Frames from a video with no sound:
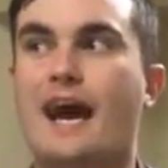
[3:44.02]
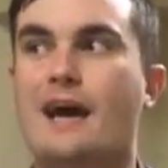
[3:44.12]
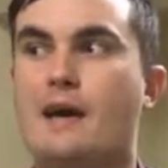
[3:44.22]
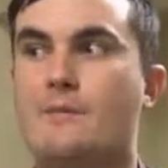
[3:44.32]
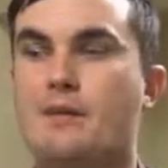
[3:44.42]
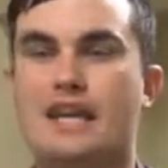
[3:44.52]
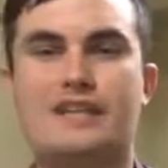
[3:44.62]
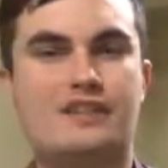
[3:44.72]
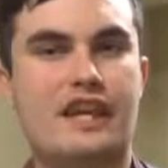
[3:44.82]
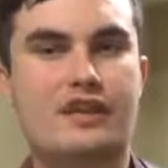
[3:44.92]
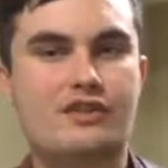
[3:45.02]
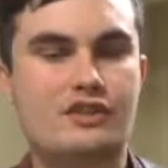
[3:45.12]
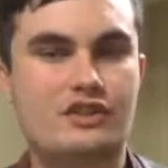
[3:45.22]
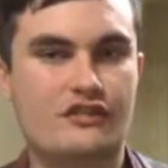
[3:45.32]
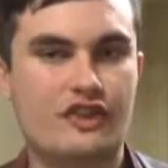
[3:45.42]
um, his character
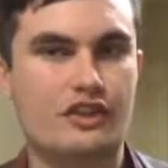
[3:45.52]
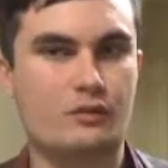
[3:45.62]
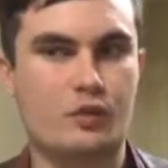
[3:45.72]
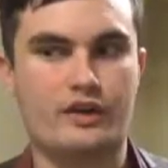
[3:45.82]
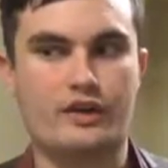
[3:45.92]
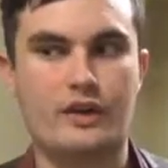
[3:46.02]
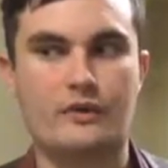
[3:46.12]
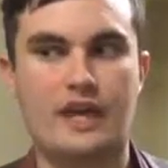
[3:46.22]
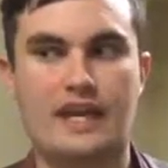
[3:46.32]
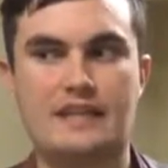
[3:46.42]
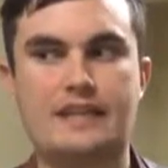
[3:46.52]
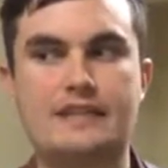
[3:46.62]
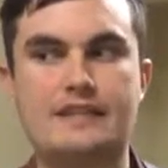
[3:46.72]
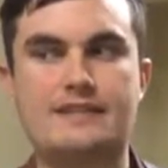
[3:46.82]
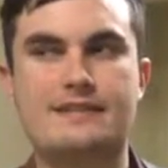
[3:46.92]
is very one-note, and he
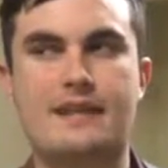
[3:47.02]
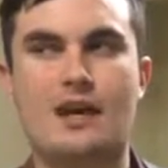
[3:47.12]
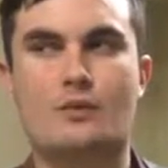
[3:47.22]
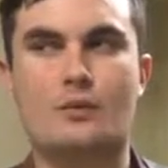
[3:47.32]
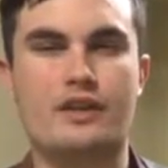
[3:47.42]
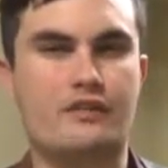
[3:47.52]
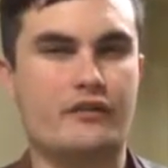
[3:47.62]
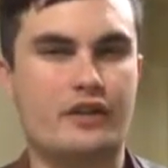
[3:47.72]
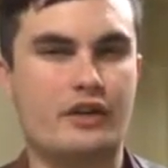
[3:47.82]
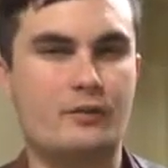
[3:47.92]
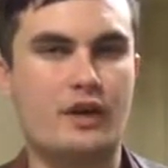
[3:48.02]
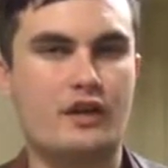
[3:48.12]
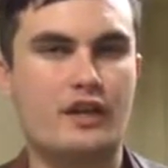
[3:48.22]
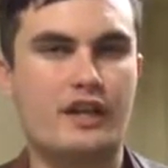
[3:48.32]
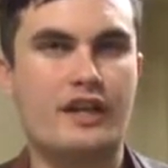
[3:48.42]
is not written very well,
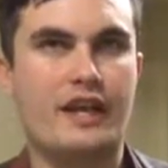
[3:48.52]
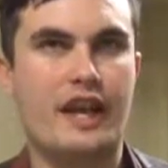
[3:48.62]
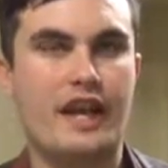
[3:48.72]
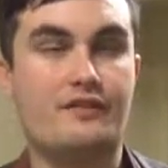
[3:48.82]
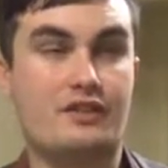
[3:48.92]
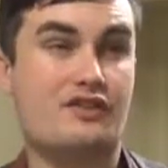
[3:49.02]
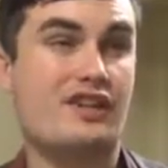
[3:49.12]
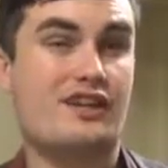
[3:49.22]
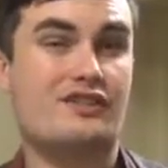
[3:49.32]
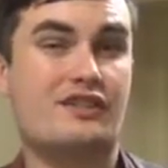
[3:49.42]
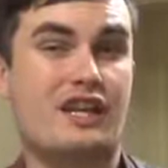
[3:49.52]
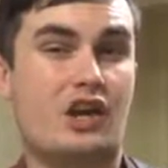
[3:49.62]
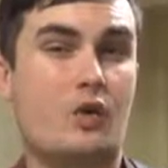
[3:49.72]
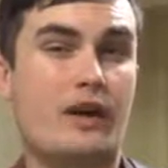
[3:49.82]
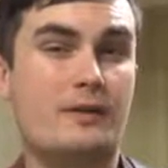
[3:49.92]
and there's actually
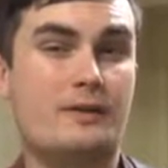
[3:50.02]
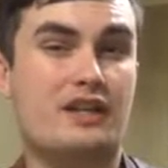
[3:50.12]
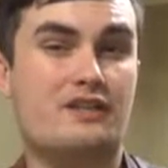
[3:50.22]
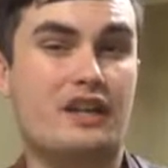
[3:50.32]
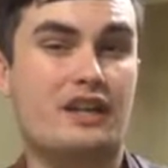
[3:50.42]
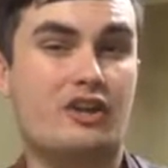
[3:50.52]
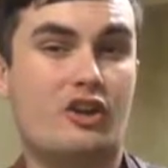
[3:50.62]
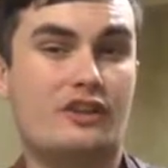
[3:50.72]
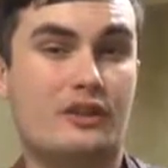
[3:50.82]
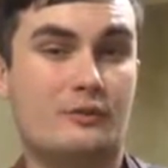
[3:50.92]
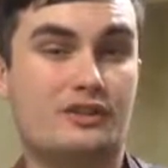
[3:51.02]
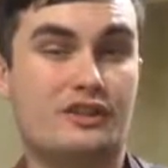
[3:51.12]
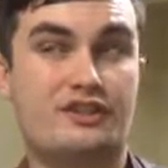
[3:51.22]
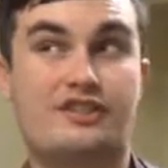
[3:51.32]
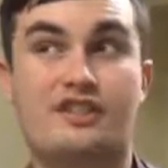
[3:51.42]
quite a bit of dialogue that really
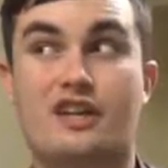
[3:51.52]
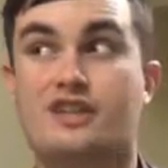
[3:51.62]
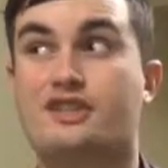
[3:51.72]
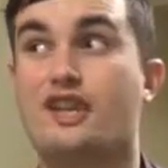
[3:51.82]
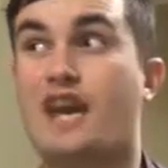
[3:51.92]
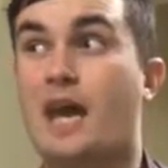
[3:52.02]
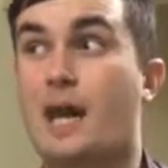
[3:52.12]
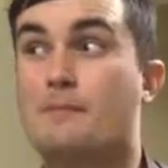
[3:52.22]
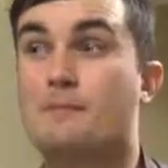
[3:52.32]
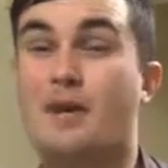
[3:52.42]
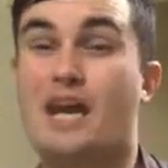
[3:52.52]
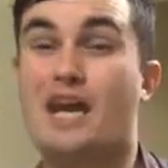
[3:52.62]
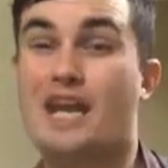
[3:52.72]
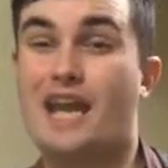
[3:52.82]
sucks. But